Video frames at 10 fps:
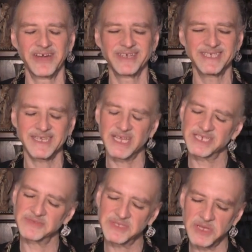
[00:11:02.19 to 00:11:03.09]
Aries
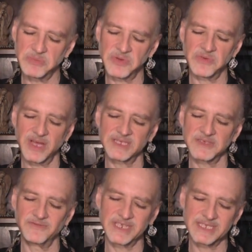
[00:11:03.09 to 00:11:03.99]
Collective Sun, Moon,
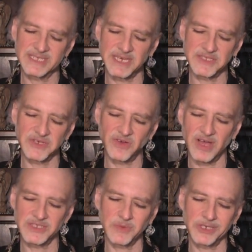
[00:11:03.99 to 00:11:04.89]
Rising, Venus signs, and
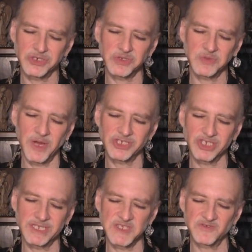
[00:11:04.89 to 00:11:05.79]
cross watchers
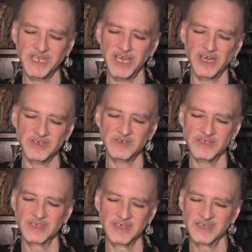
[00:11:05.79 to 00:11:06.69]
watching this video
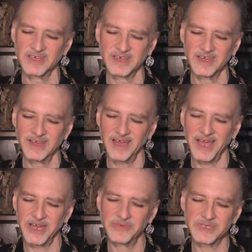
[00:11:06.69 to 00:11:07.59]

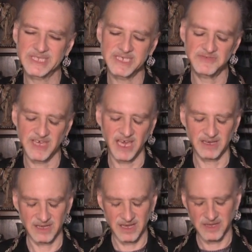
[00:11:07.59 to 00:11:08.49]
and
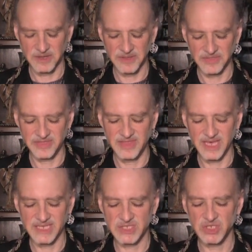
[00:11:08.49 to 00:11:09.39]
receiving
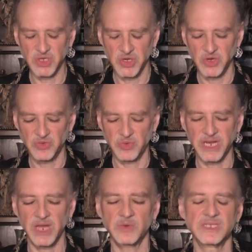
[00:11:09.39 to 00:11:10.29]
this
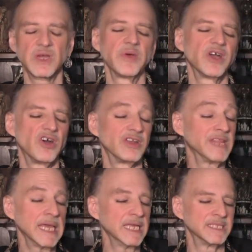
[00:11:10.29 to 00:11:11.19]
reading. What's going on
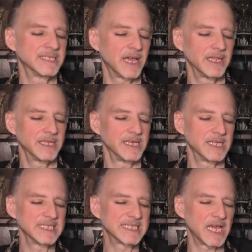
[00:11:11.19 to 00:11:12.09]
on the inside, the
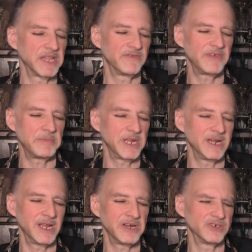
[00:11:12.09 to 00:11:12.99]
inside, the
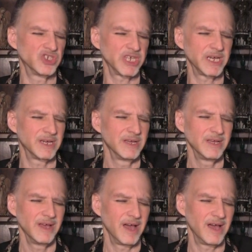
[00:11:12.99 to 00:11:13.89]
feminine energy
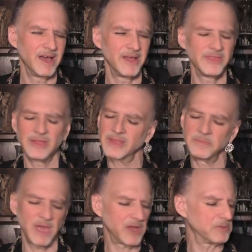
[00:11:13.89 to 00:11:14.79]
uh, that they
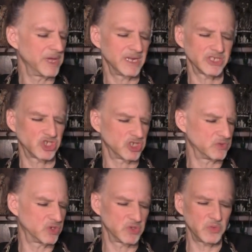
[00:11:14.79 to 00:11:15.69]
may or may not
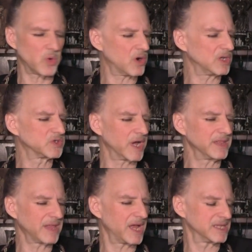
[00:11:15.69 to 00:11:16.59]
show to the world,
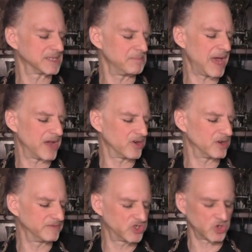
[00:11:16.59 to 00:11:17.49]
right? That is a matter
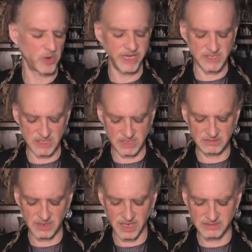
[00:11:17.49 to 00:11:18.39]
of choice
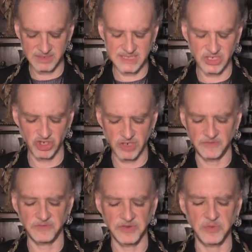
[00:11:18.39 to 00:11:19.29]
and, and
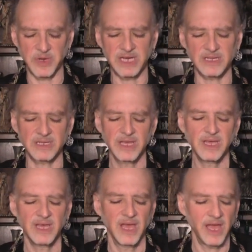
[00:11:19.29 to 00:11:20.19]
decision, free will
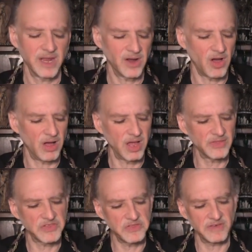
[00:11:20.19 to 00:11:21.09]
and
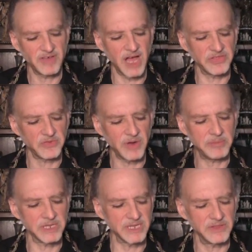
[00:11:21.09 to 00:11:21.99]
all. So they've got the
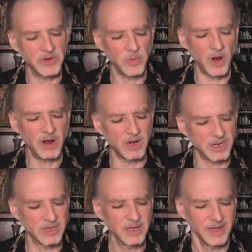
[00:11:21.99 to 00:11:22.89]
rebel in their
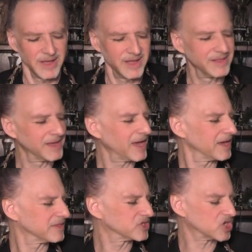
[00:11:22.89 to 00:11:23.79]
work. In the
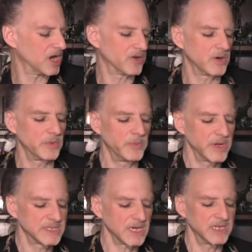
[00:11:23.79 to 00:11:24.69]
eighth chakra,
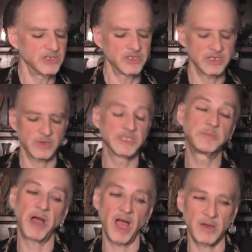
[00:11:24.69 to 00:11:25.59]
what's under
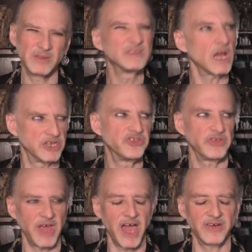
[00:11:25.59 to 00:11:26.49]
what's behind what's
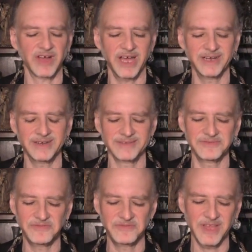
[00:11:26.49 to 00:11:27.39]
under that, right?
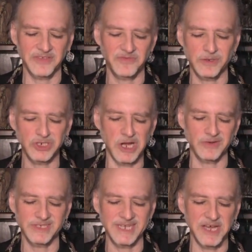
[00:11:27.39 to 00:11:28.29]
next four
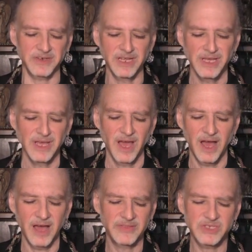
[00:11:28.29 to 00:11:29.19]
chakras down,
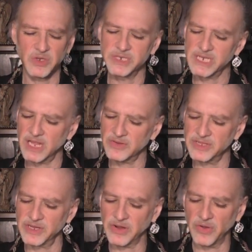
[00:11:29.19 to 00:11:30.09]
uh, the storyteller
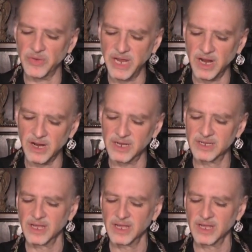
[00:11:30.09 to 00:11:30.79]
and their career.